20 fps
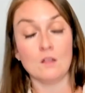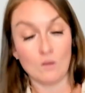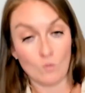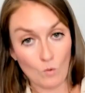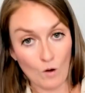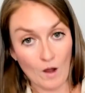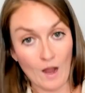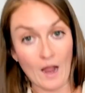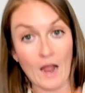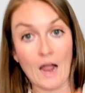
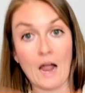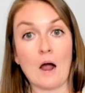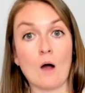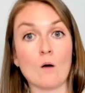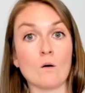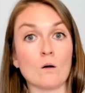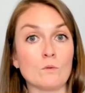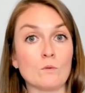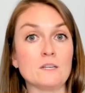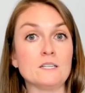how
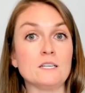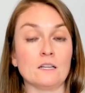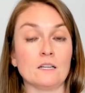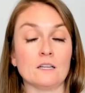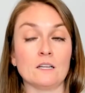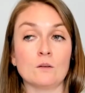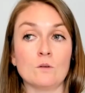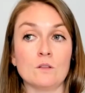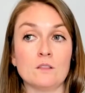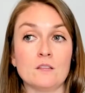are we
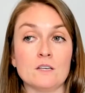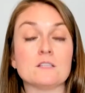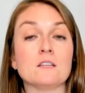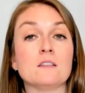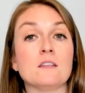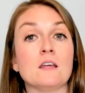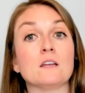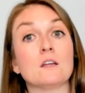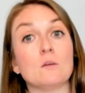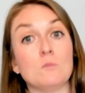dealing with this?
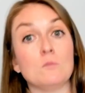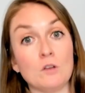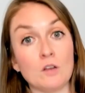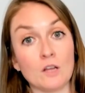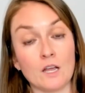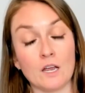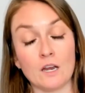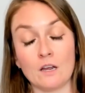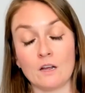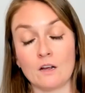And then
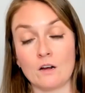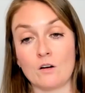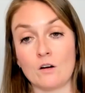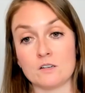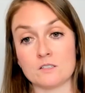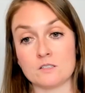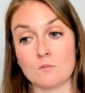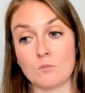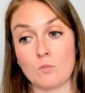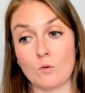communicating
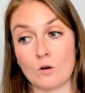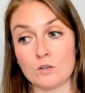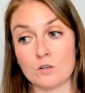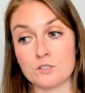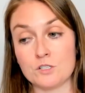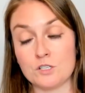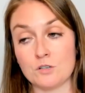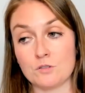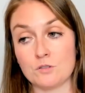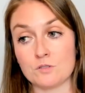across the board
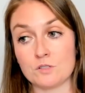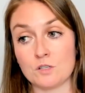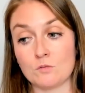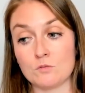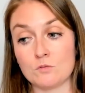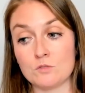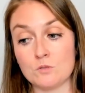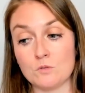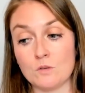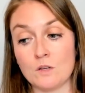too. So
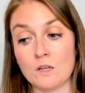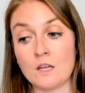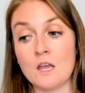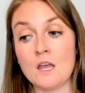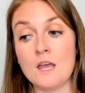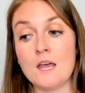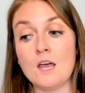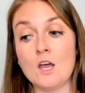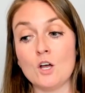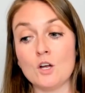doing
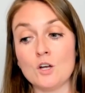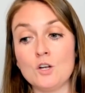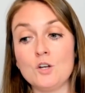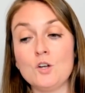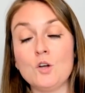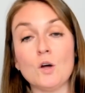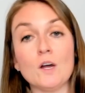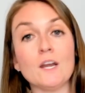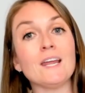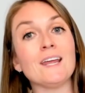
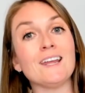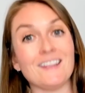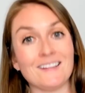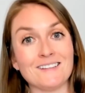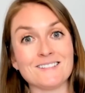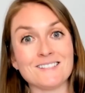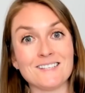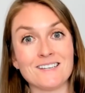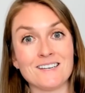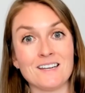good
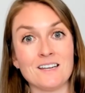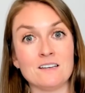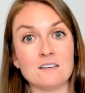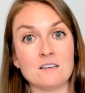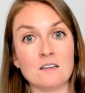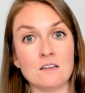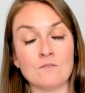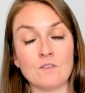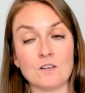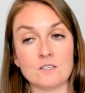incident
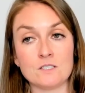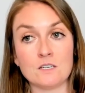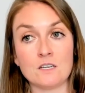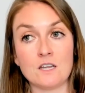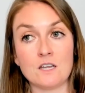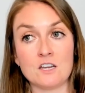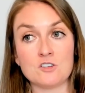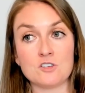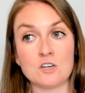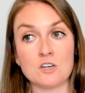
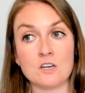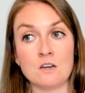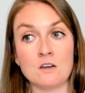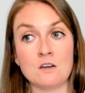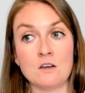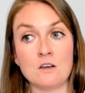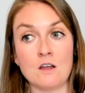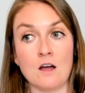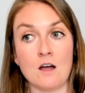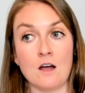
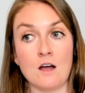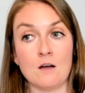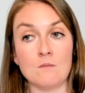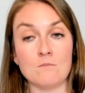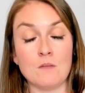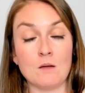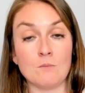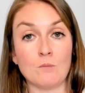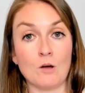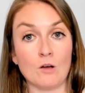investigation
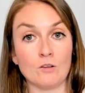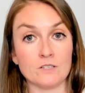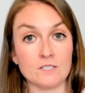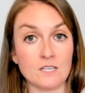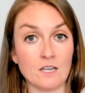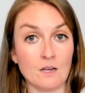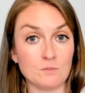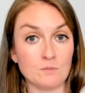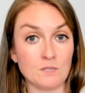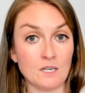and
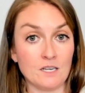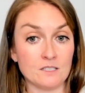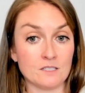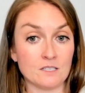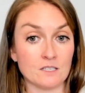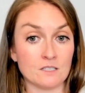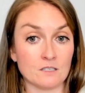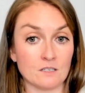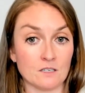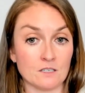policy updates
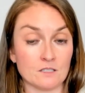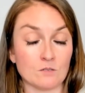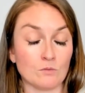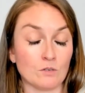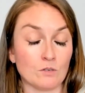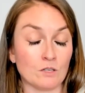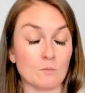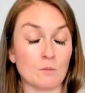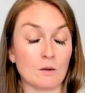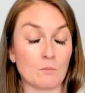is a
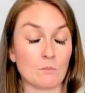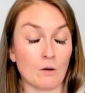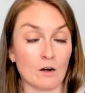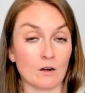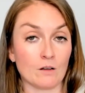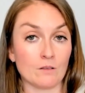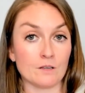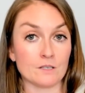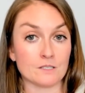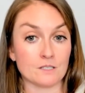really big
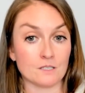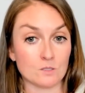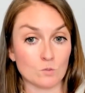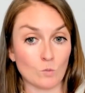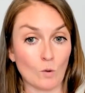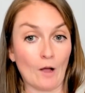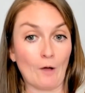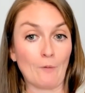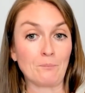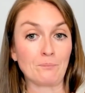part of this as well.